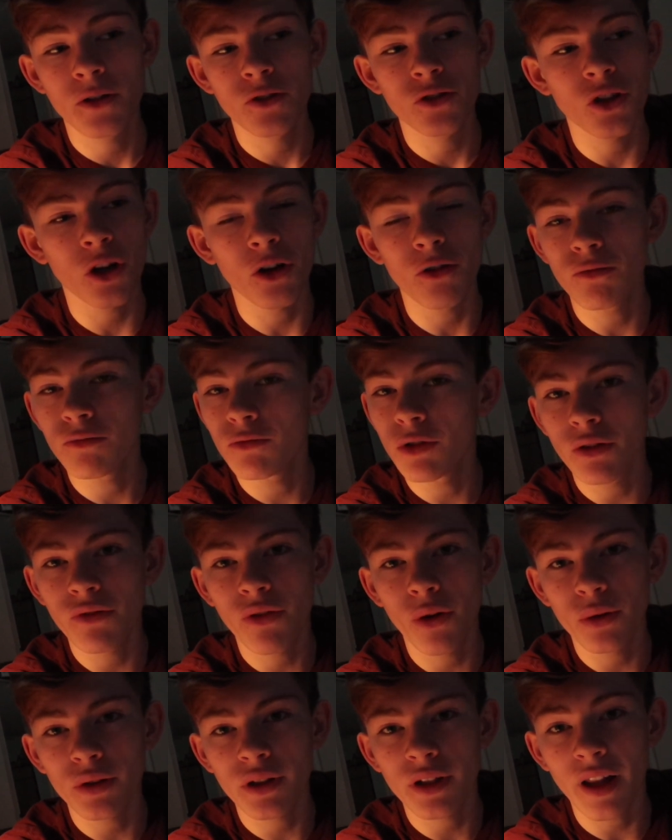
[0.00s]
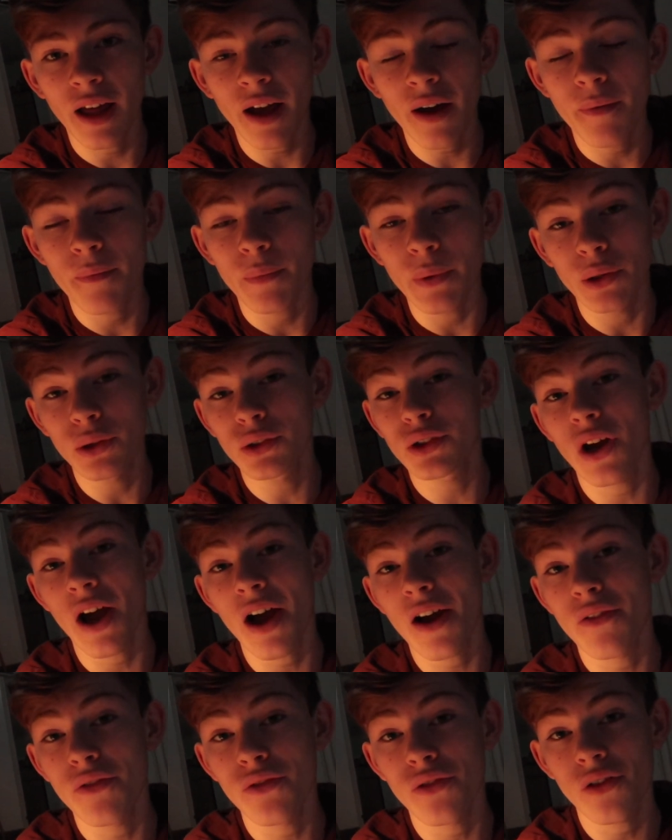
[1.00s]
so look forward to that. We also
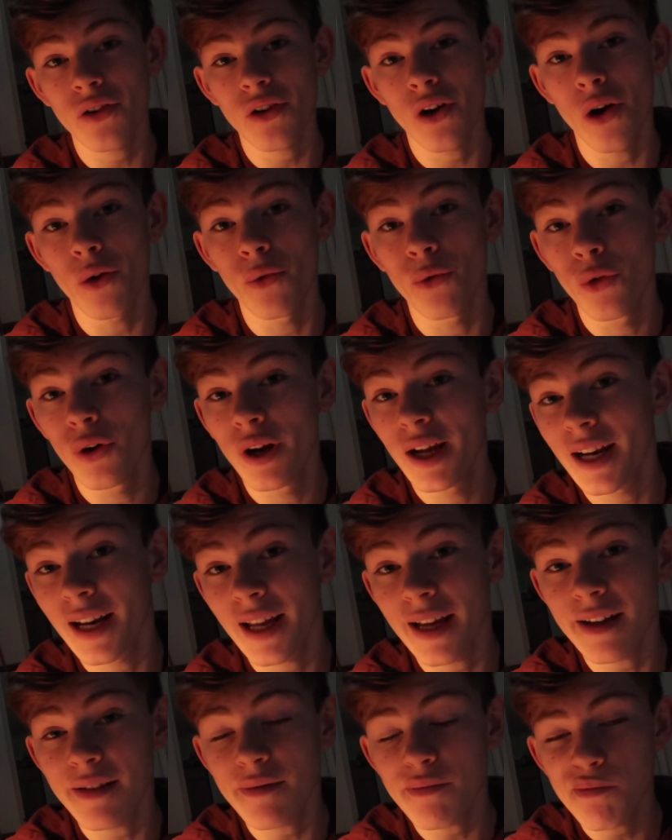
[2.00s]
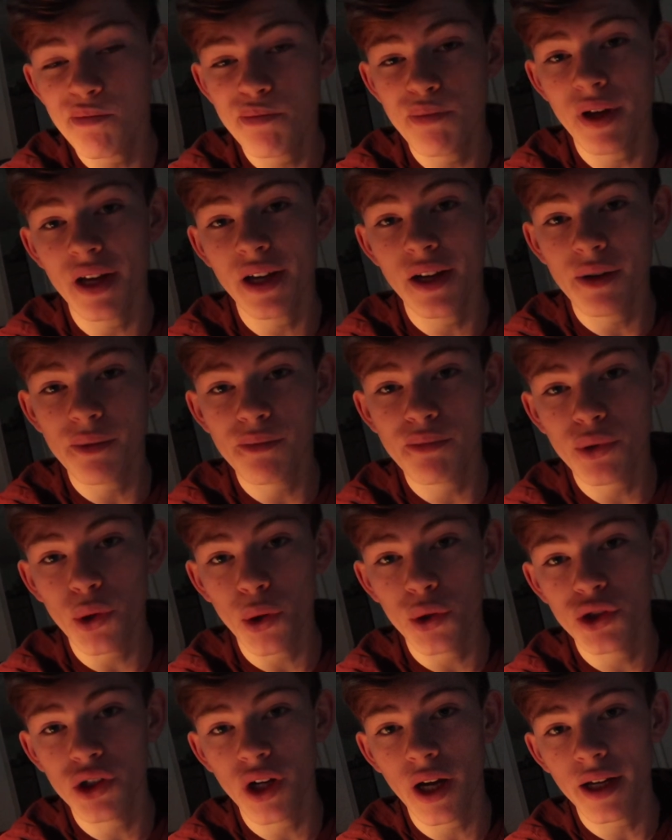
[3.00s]
have a really big
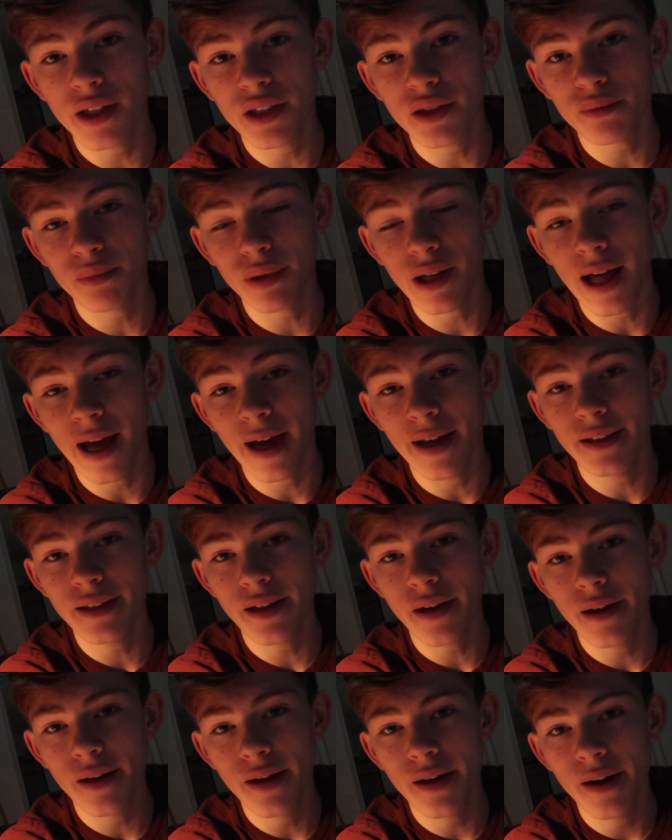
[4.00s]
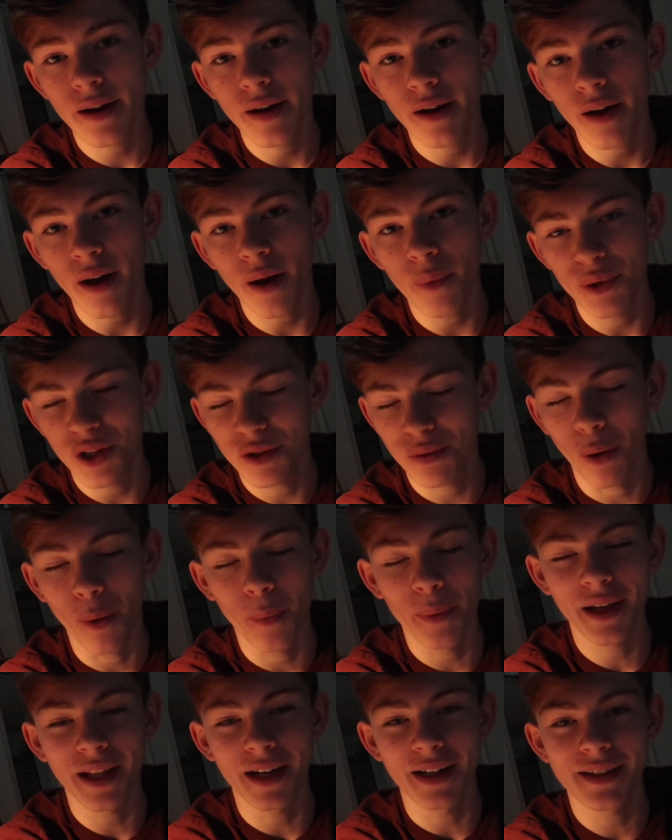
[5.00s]
project planned, which is
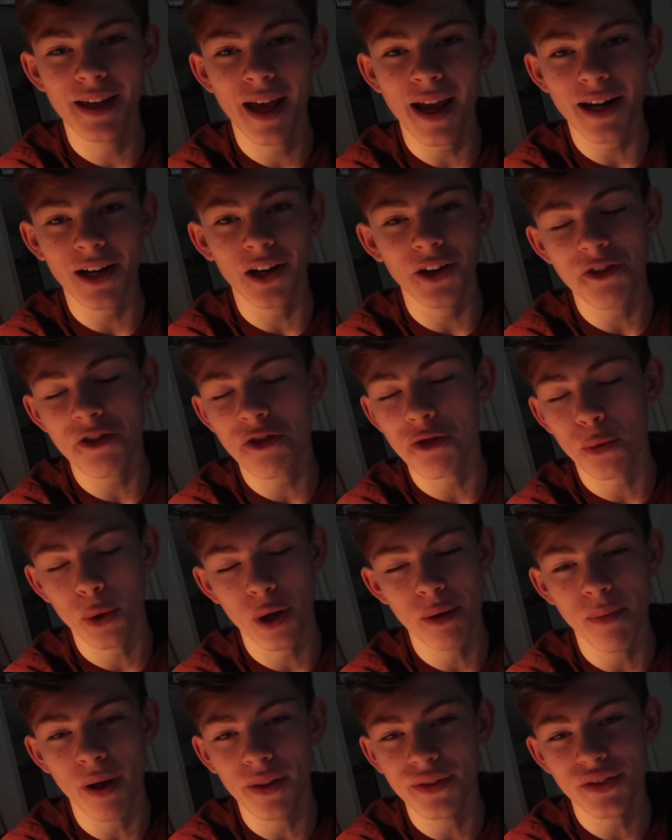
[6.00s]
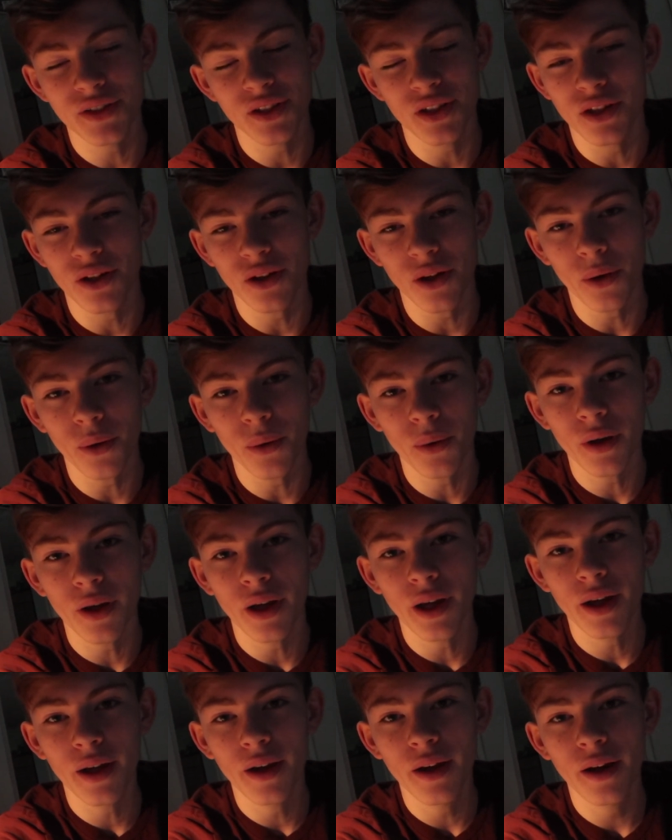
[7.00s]
probably going to take like 3 months to do,
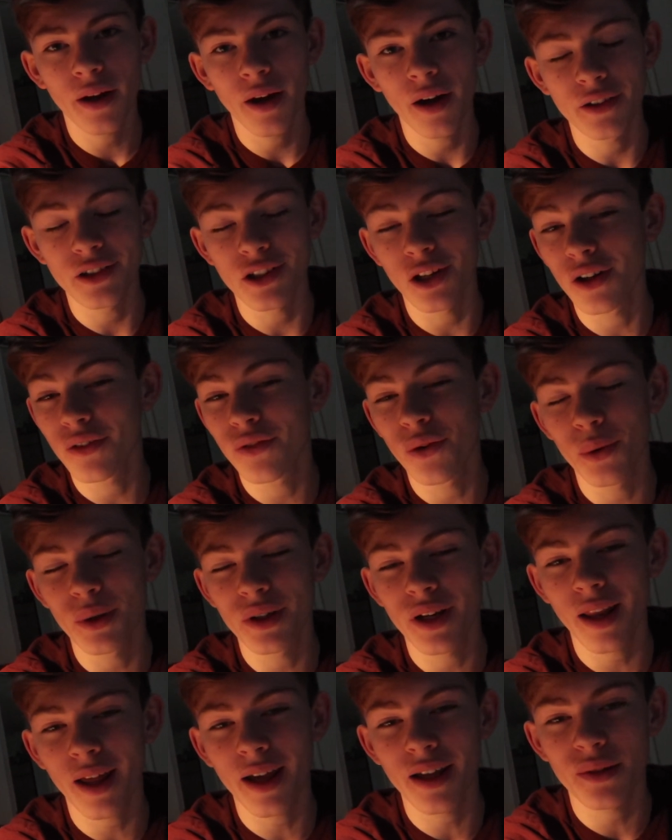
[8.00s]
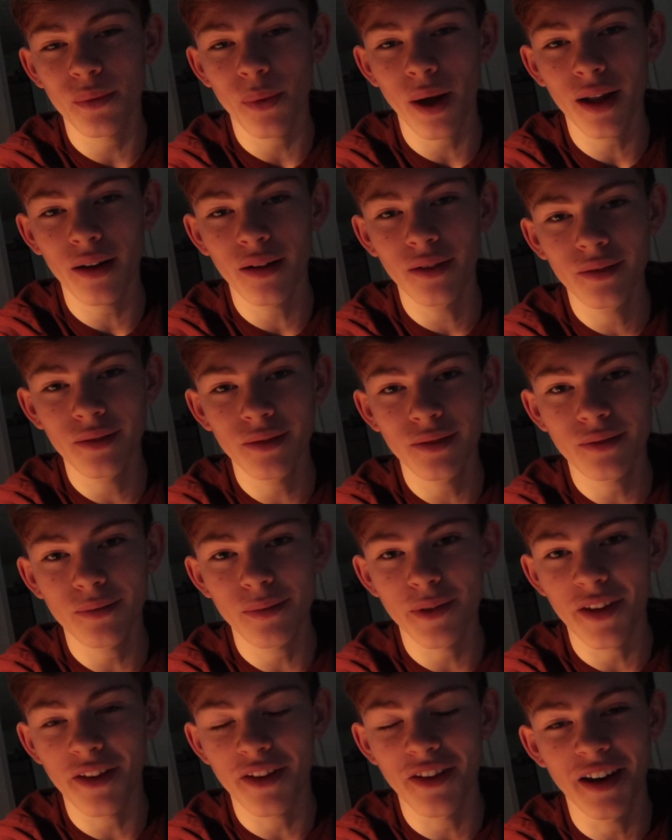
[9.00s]
so look forward to that as well
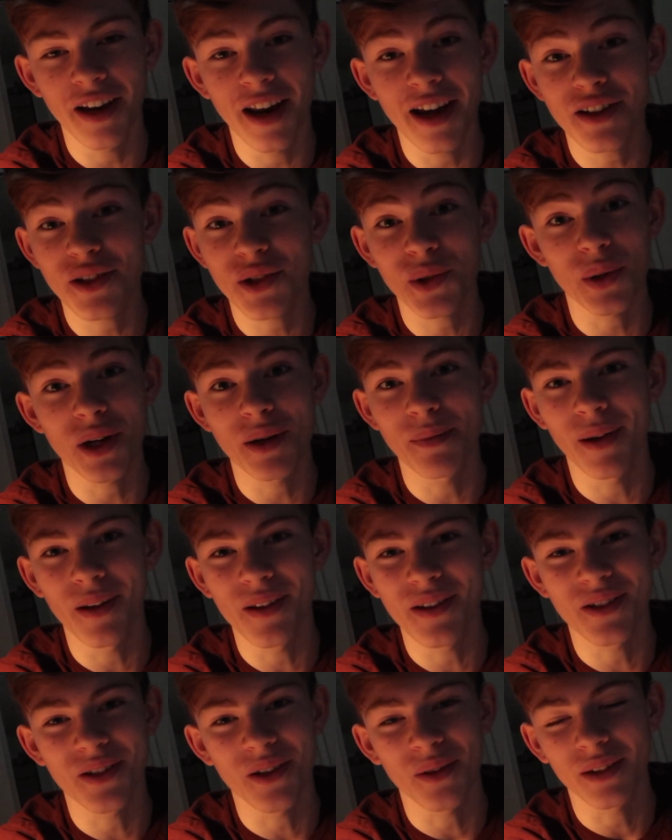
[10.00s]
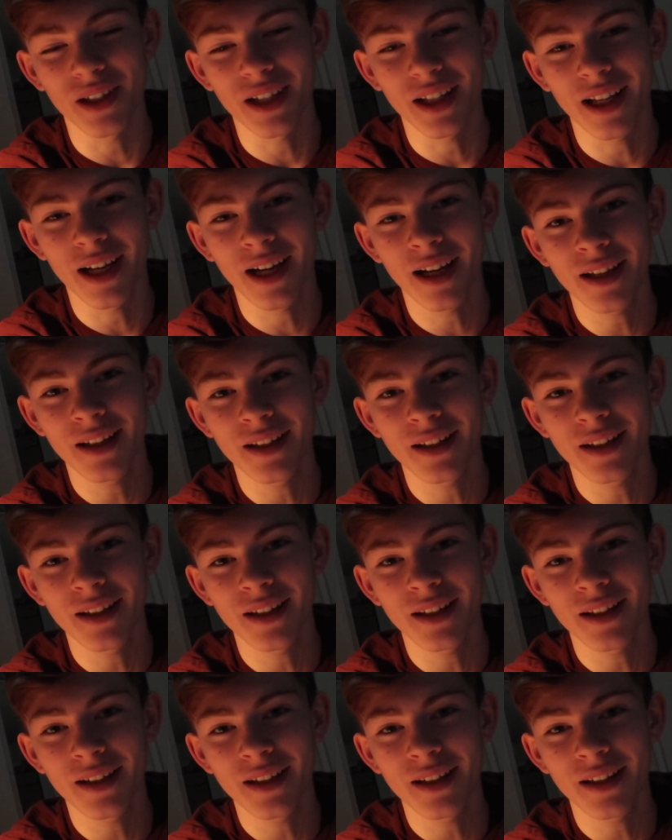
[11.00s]
within the next 3 months or something like that.